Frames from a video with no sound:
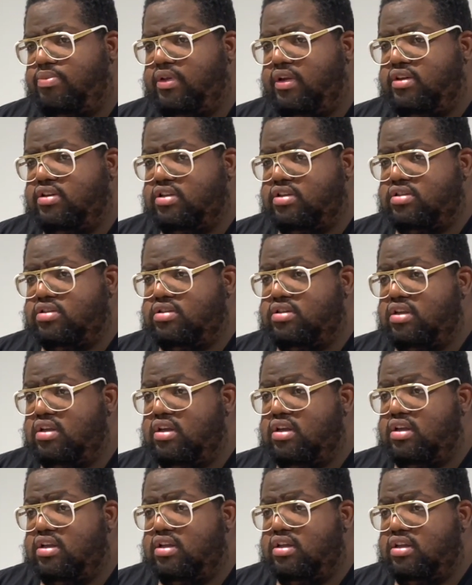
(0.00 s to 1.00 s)
They're just
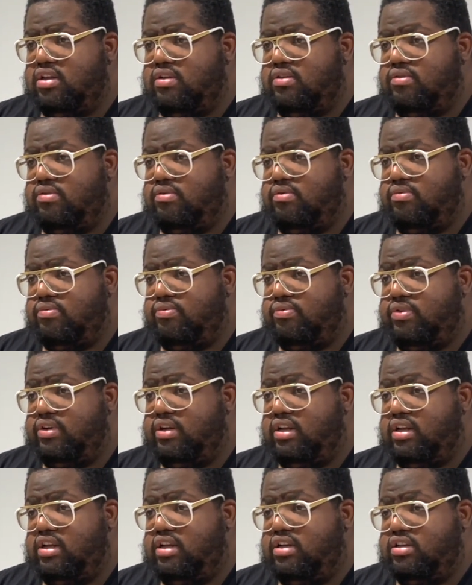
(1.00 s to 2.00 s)

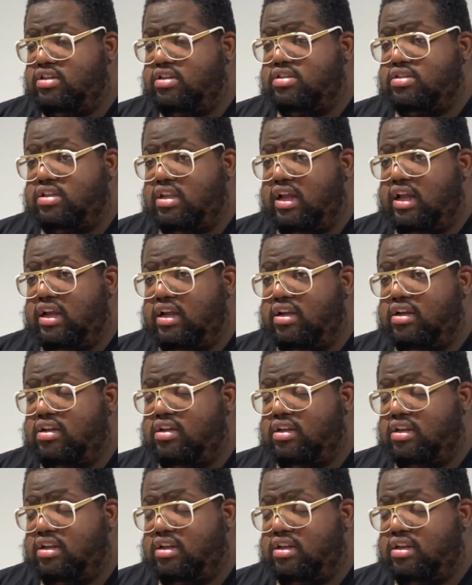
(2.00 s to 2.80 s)
really just like,